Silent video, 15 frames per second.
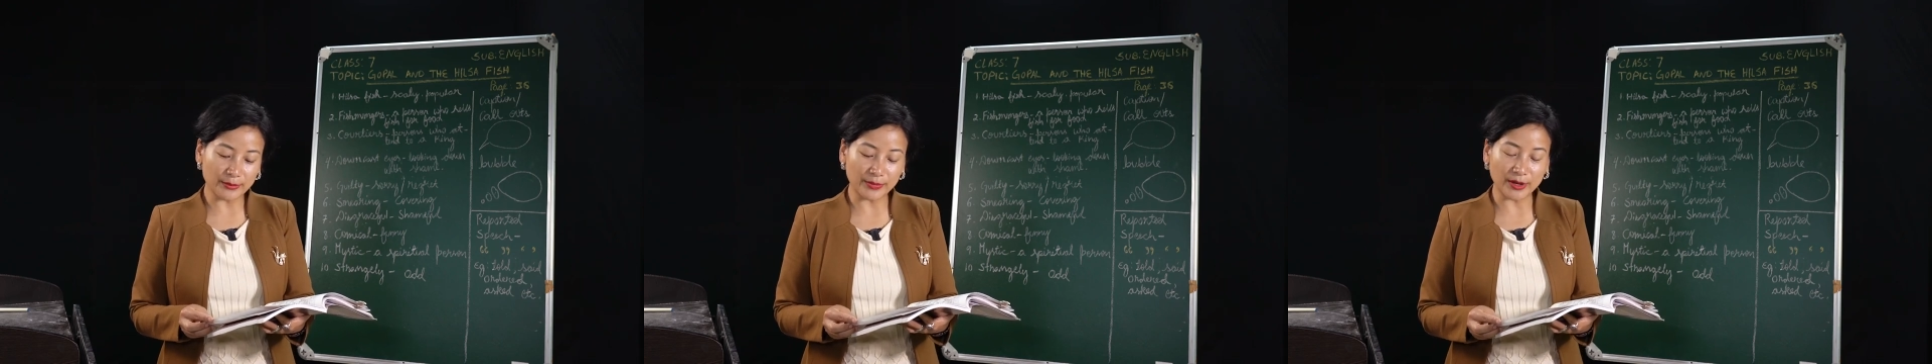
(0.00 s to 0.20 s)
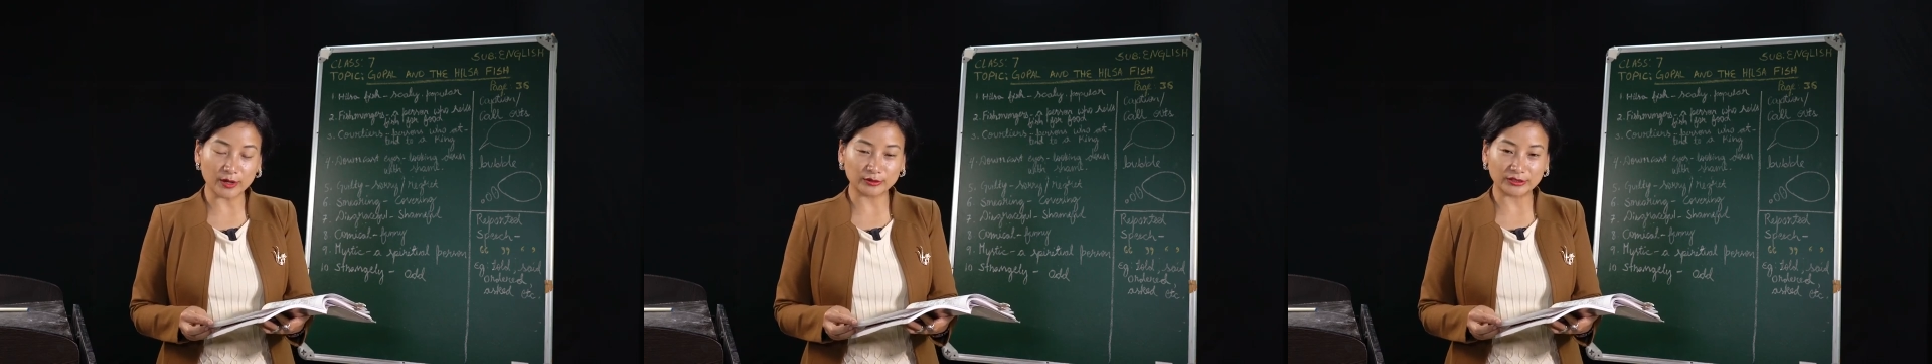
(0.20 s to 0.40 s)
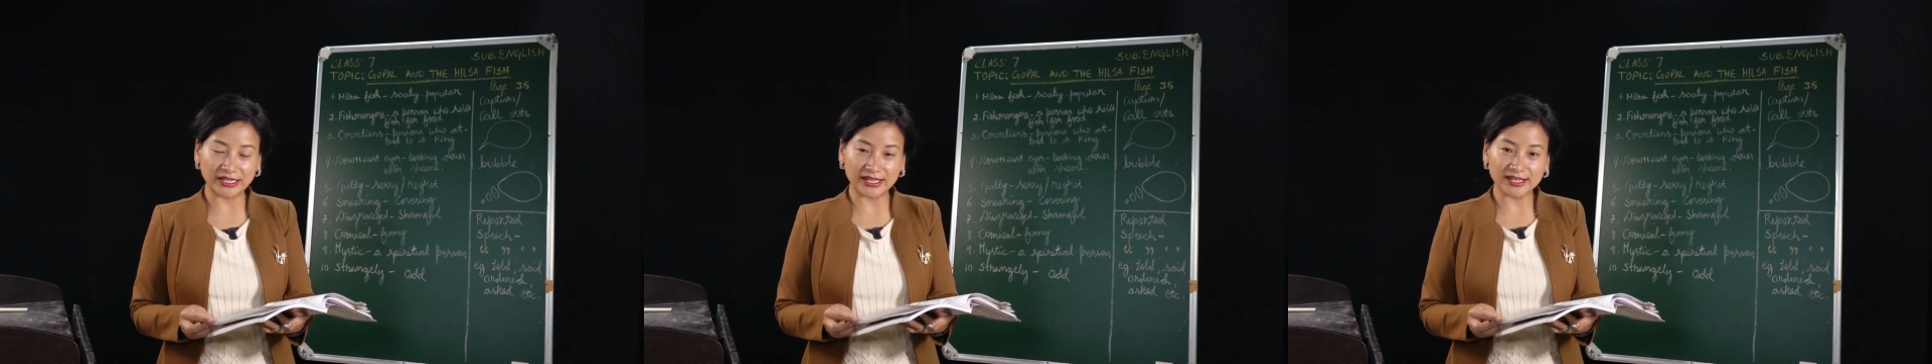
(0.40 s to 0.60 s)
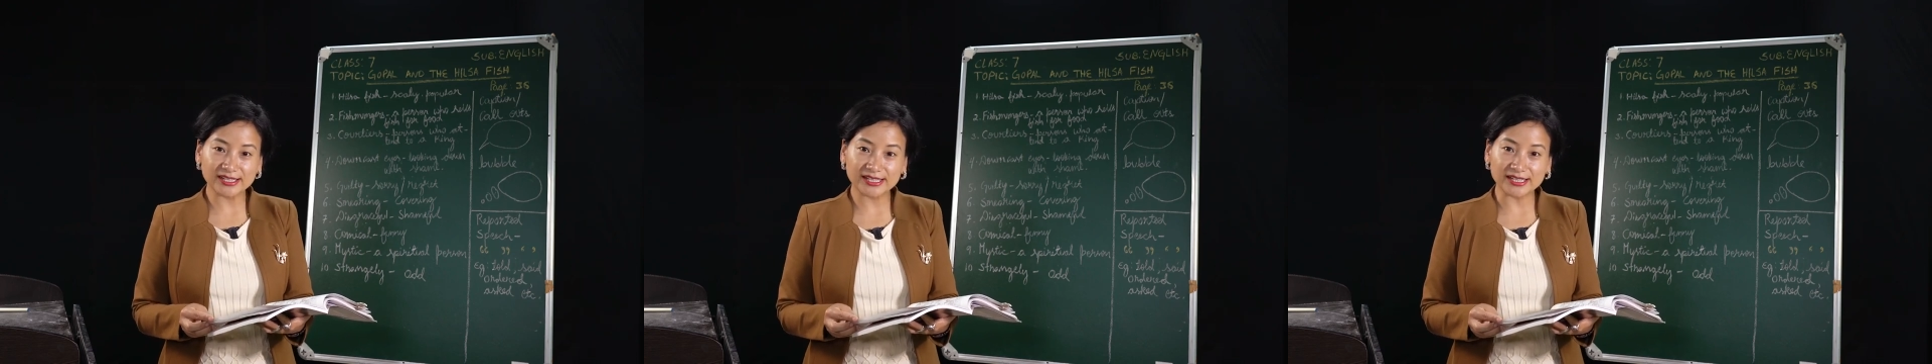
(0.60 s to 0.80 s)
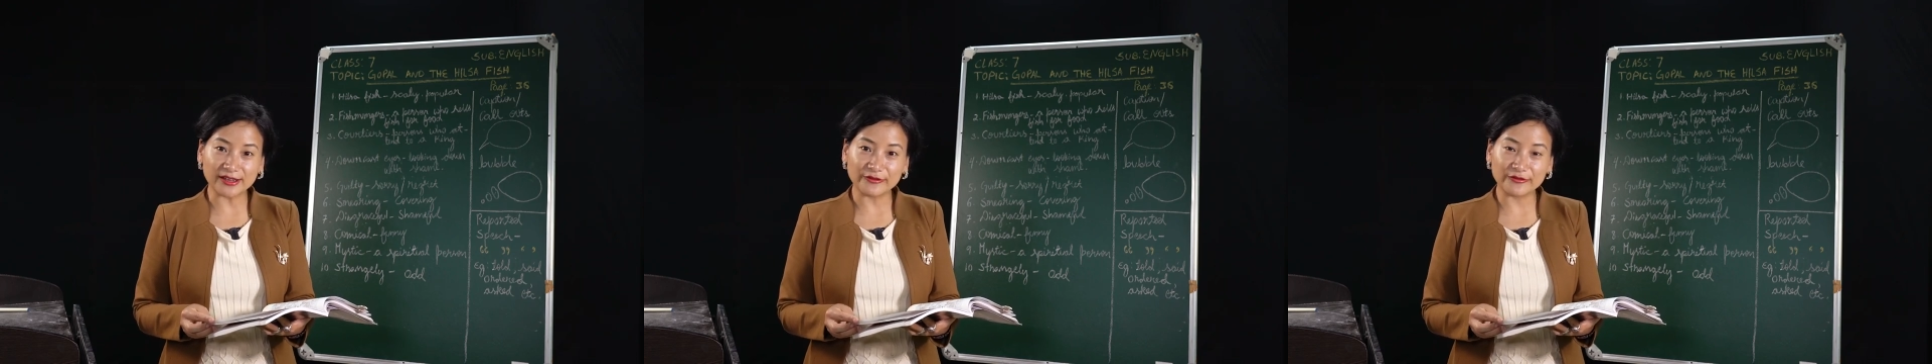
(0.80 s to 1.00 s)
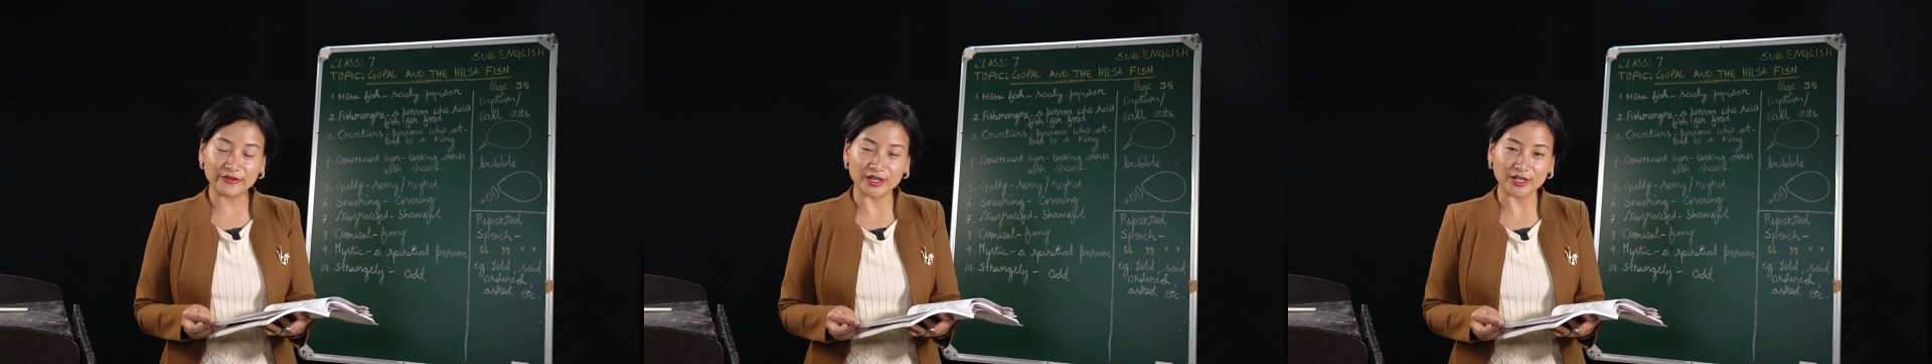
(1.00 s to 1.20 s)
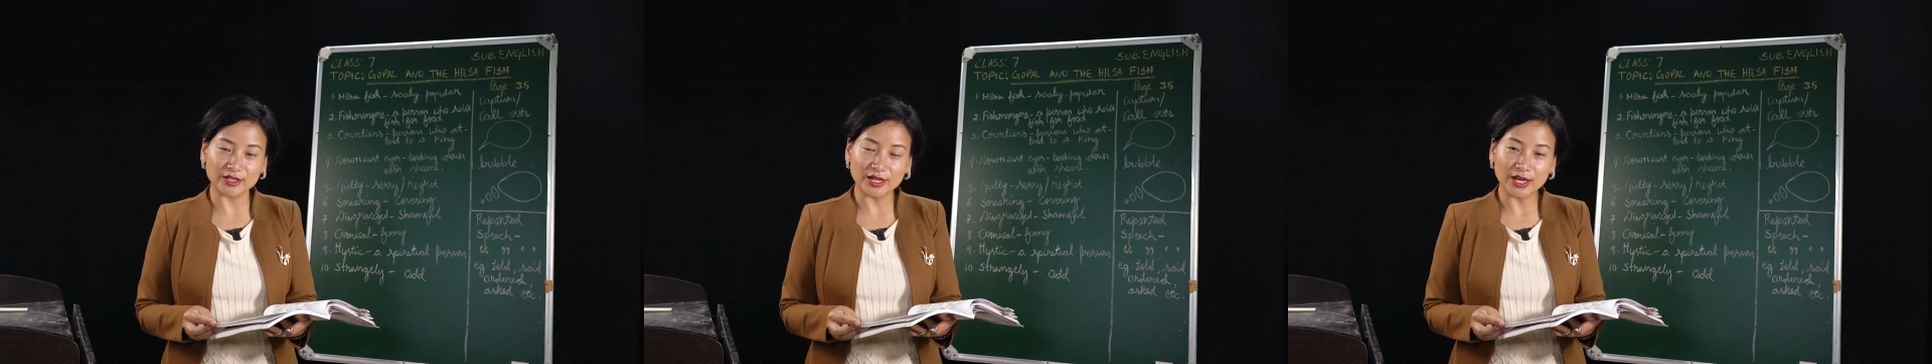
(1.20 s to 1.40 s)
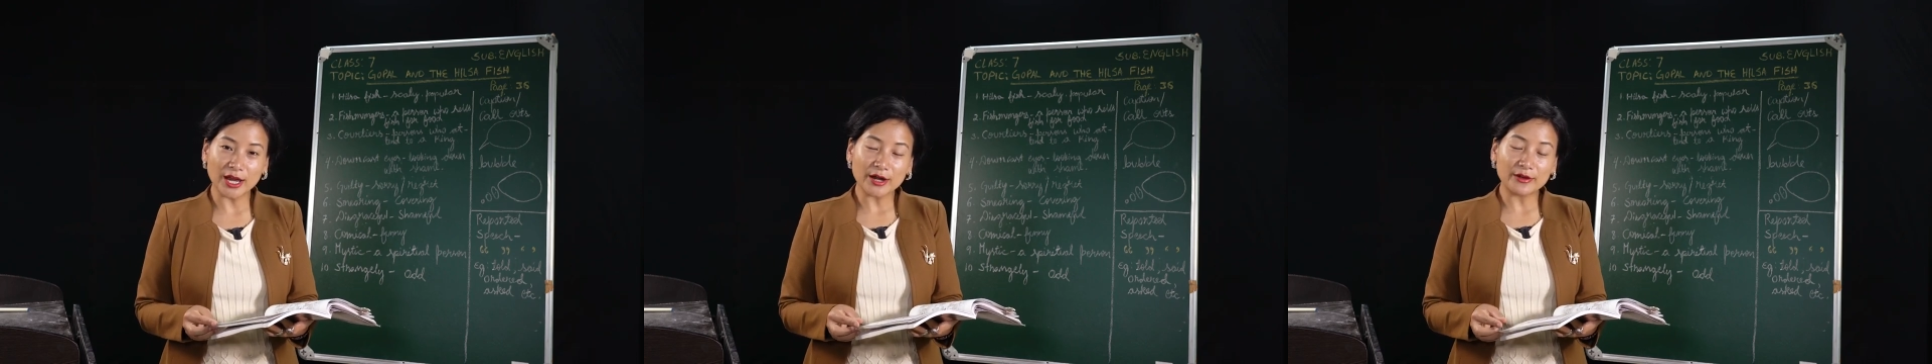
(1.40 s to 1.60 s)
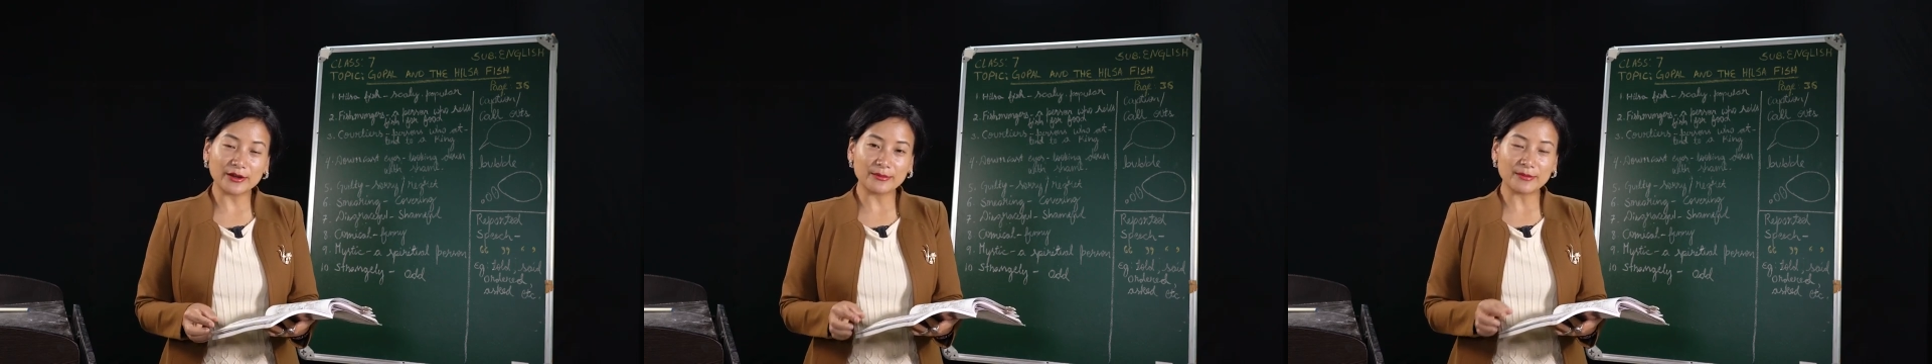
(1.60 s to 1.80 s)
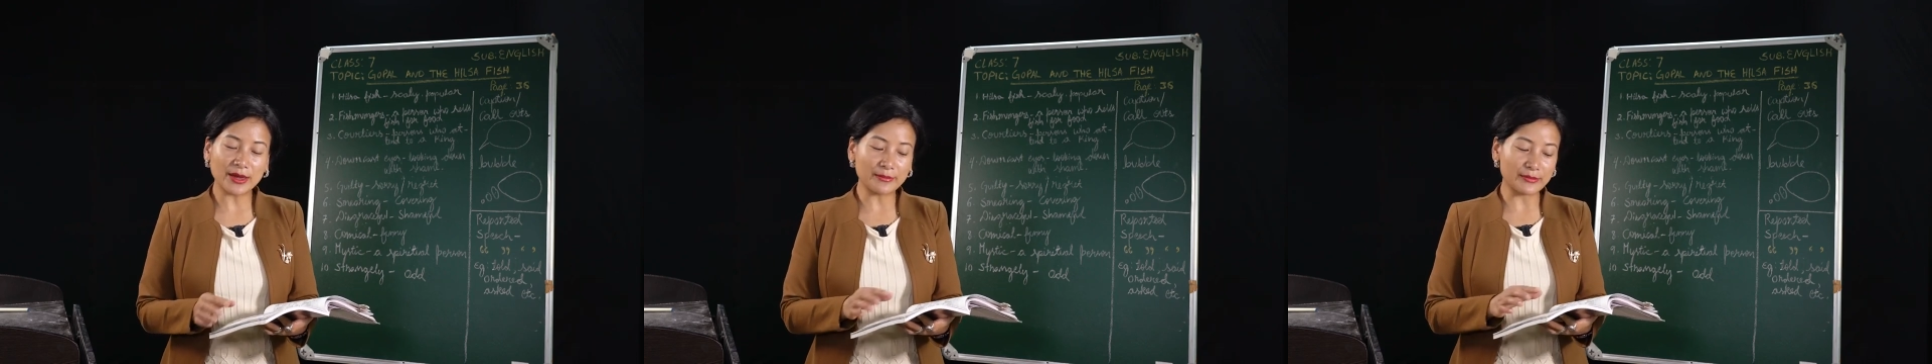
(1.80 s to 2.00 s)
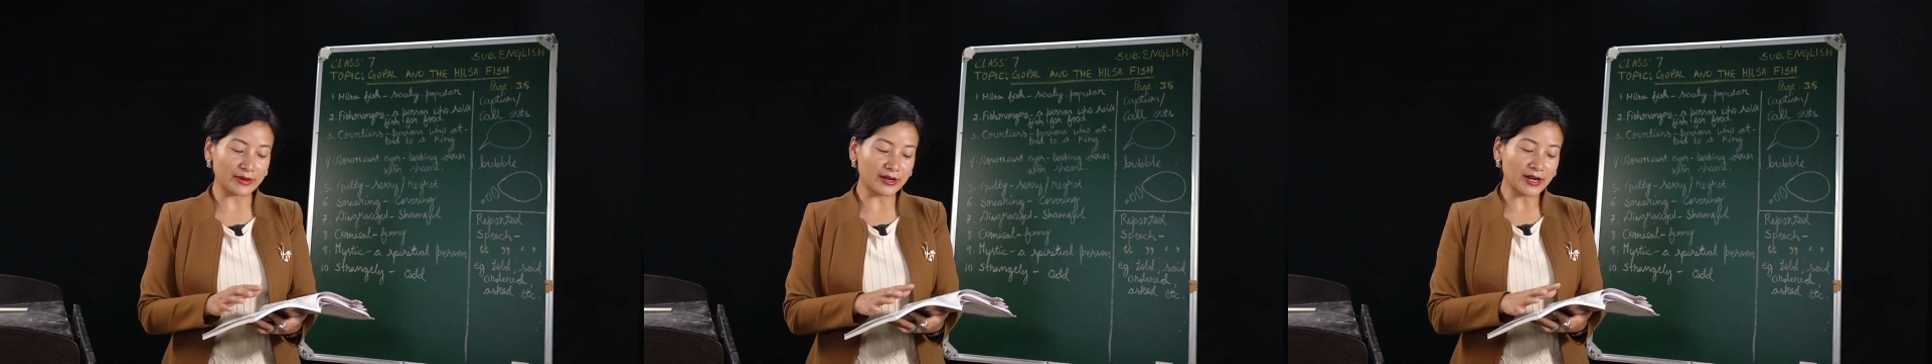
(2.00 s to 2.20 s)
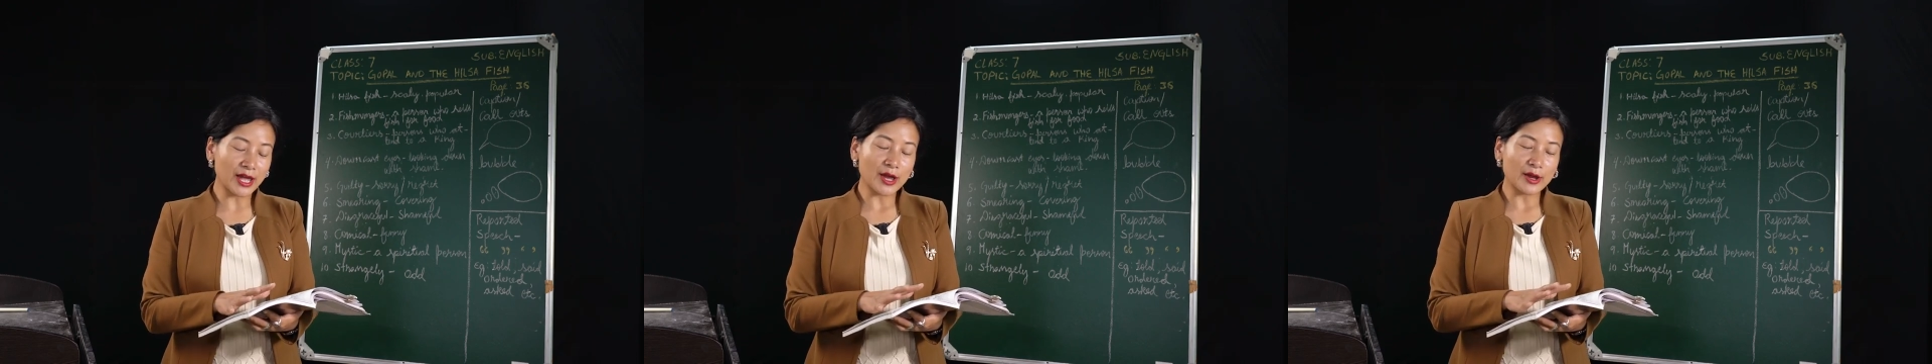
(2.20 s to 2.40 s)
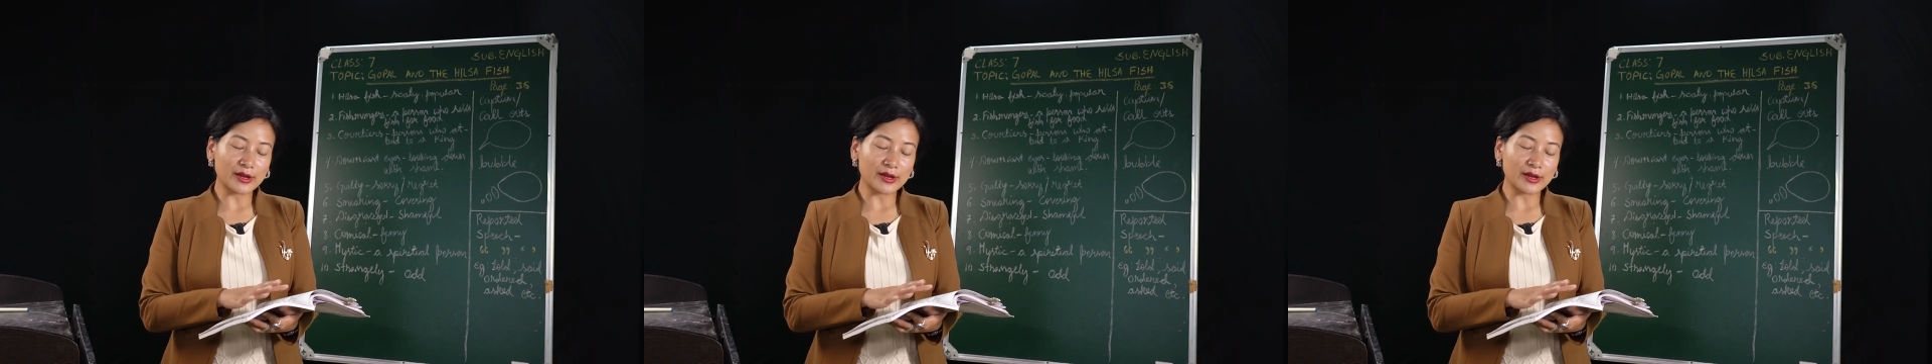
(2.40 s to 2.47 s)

about Hilsa fish. Remember,